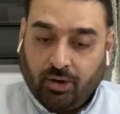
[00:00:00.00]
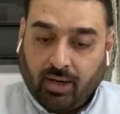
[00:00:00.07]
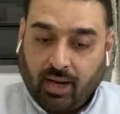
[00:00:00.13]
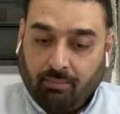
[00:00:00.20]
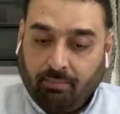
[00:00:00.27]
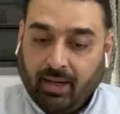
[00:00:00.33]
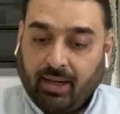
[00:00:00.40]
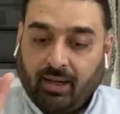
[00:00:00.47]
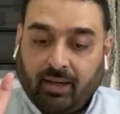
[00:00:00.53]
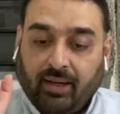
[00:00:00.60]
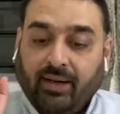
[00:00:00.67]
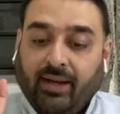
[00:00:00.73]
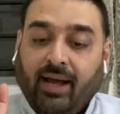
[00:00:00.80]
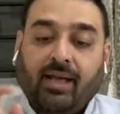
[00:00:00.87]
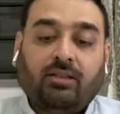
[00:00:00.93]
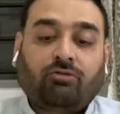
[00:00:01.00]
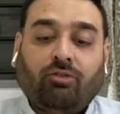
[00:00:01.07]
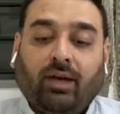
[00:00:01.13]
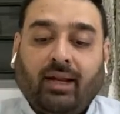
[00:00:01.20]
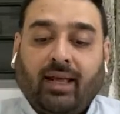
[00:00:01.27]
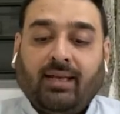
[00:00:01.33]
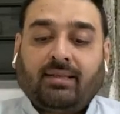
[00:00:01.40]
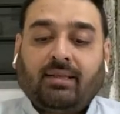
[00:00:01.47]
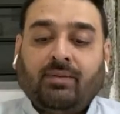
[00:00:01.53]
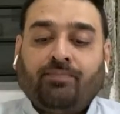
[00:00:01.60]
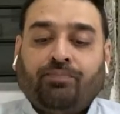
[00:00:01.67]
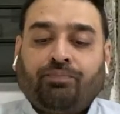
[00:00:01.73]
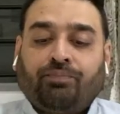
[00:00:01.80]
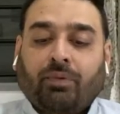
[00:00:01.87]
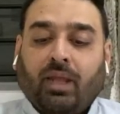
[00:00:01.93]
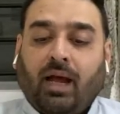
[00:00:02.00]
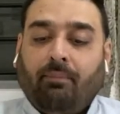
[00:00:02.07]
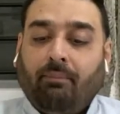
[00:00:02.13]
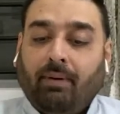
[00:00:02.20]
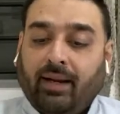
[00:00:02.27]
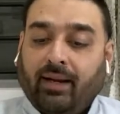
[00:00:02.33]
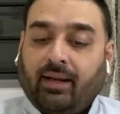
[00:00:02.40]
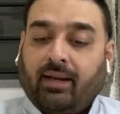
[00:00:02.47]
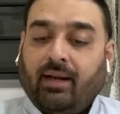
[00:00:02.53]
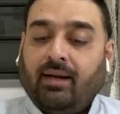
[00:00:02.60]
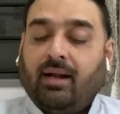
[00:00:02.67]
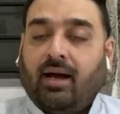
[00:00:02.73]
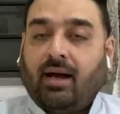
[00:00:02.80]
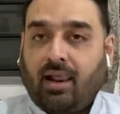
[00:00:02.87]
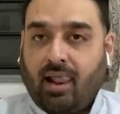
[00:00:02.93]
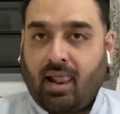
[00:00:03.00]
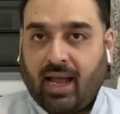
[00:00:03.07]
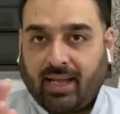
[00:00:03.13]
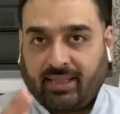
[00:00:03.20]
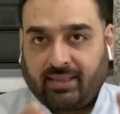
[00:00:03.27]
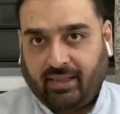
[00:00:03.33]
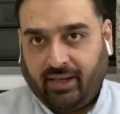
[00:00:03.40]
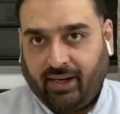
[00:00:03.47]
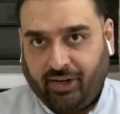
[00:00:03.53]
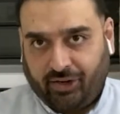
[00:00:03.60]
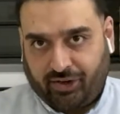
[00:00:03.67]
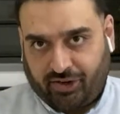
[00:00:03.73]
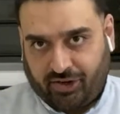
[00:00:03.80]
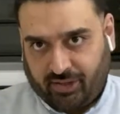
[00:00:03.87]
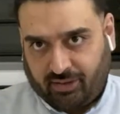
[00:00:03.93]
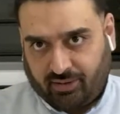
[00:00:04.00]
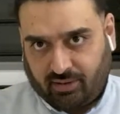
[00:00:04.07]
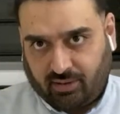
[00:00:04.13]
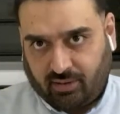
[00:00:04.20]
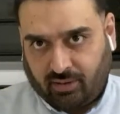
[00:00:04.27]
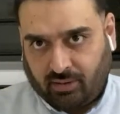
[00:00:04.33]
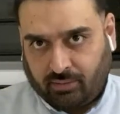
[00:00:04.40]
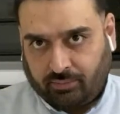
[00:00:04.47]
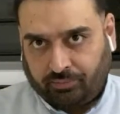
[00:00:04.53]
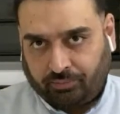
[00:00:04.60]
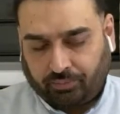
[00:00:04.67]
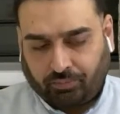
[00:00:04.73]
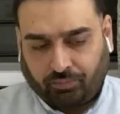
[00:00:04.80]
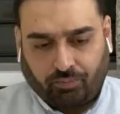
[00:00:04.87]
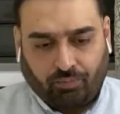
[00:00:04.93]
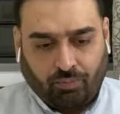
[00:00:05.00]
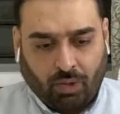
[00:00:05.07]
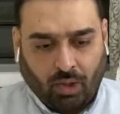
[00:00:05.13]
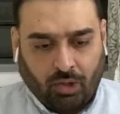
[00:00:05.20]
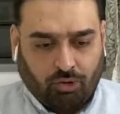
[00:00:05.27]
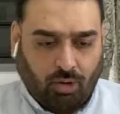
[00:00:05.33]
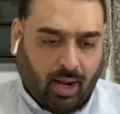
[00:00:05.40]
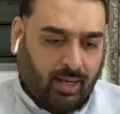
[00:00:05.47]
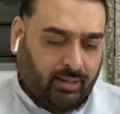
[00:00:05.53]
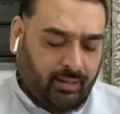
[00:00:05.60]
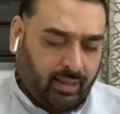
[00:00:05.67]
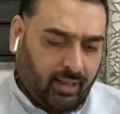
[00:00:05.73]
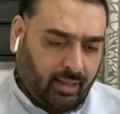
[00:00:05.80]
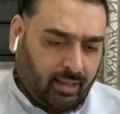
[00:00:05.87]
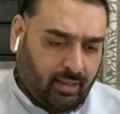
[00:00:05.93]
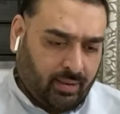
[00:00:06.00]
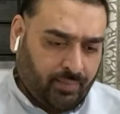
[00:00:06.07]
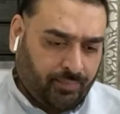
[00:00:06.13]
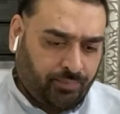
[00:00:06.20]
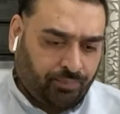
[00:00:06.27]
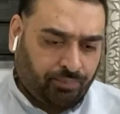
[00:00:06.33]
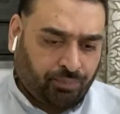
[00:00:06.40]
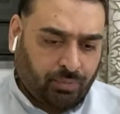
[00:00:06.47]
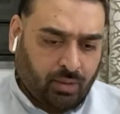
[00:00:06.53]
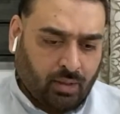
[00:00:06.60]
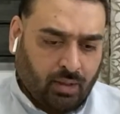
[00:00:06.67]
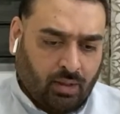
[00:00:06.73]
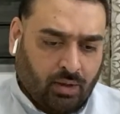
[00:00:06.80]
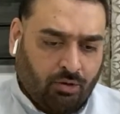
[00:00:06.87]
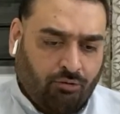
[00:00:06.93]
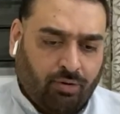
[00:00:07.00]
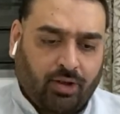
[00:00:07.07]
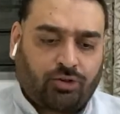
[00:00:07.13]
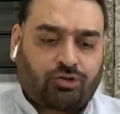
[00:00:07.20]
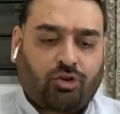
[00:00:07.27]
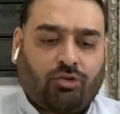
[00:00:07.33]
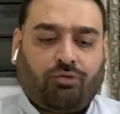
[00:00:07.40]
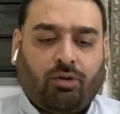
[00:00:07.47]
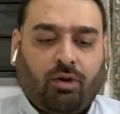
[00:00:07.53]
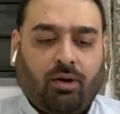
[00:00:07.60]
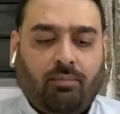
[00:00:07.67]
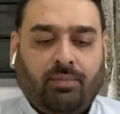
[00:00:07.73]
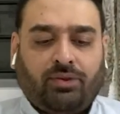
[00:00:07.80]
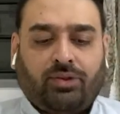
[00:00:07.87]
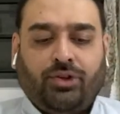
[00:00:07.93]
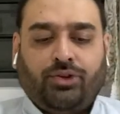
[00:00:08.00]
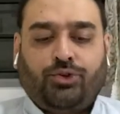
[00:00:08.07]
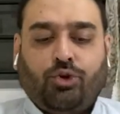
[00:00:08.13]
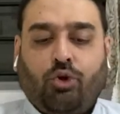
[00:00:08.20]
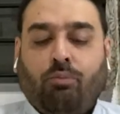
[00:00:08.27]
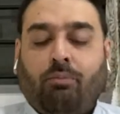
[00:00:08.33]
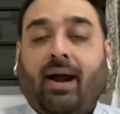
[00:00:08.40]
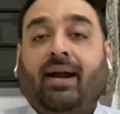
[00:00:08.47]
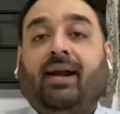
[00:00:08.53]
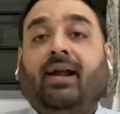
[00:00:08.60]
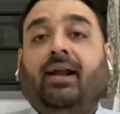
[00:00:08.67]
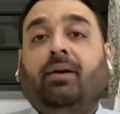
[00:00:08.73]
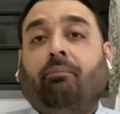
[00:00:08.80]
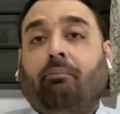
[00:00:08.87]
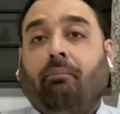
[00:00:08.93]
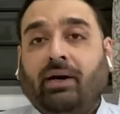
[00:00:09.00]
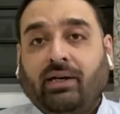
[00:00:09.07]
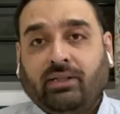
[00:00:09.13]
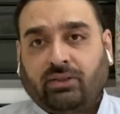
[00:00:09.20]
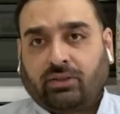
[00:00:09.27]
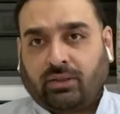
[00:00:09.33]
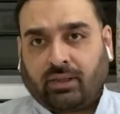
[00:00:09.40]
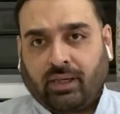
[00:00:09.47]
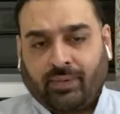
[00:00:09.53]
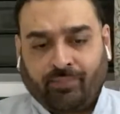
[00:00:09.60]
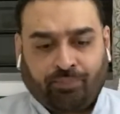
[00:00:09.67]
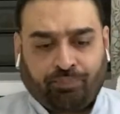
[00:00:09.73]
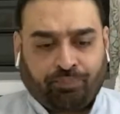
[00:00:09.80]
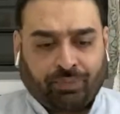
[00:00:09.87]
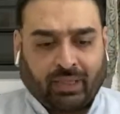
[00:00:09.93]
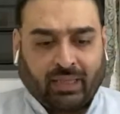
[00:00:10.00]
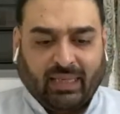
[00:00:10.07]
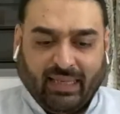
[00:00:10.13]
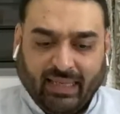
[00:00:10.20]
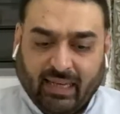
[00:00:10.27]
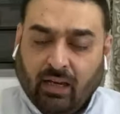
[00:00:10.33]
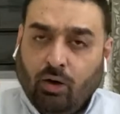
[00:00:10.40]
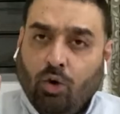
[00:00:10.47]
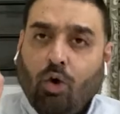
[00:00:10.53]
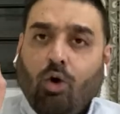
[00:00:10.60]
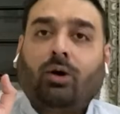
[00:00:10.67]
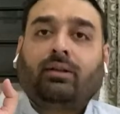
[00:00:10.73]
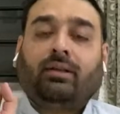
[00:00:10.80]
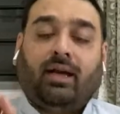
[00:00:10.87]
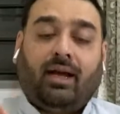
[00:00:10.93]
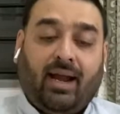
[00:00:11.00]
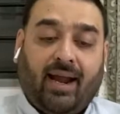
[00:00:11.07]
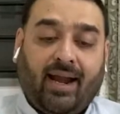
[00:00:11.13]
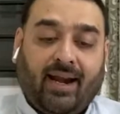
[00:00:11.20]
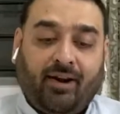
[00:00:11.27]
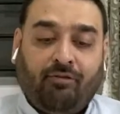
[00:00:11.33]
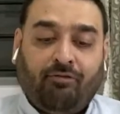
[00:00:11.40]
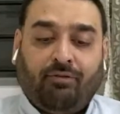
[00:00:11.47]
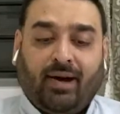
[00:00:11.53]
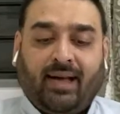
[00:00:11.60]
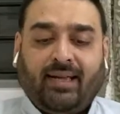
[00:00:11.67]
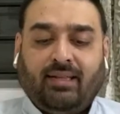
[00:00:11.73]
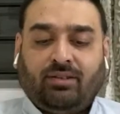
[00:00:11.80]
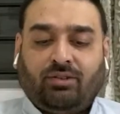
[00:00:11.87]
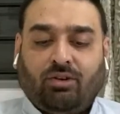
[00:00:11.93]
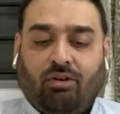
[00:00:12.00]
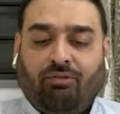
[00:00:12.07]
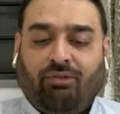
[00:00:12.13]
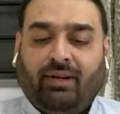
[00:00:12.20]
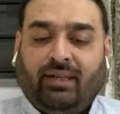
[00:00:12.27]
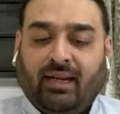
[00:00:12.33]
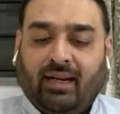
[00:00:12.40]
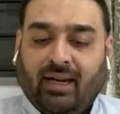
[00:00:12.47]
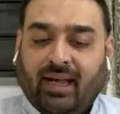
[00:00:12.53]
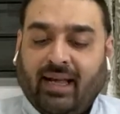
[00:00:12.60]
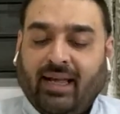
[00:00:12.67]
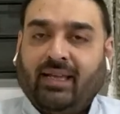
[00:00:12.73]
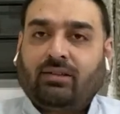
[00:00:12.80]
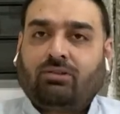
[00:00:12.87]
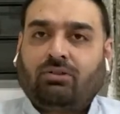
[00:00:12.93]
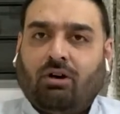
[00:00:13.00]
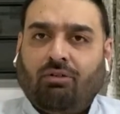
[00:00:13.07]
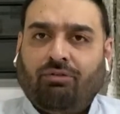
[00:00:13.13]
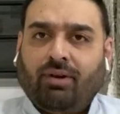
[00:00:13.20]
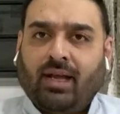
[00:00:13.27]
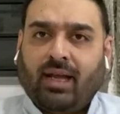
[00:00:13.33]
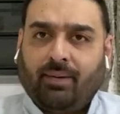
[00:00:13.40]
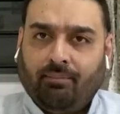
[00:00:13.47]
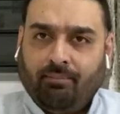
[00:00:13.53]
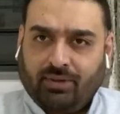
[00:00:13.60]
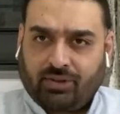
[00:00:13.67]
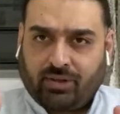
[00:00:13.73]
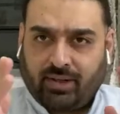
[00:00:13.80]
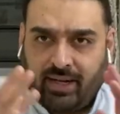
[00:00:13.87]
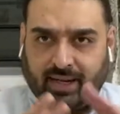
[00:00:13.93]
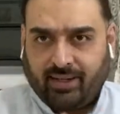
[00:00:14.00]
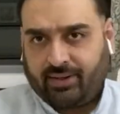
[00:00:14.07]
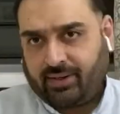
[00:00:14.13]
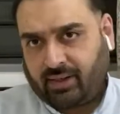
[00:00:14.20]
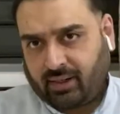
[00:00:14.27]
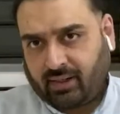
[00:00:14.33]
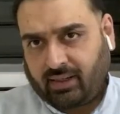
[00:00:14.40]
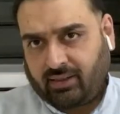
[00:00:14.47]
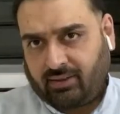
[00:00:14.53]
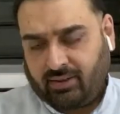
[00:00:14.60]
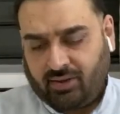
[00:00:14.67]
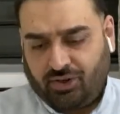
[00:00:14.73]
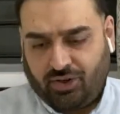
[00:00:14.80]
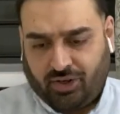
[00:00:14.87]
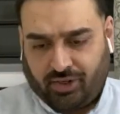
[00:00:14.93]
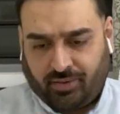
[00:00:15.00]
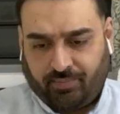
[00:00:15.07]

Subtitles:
American as well as American allies' interests. So I think, first of all, Mr. Joe Biden must ignore the advice of the likes of Mr. Henry Kissinger,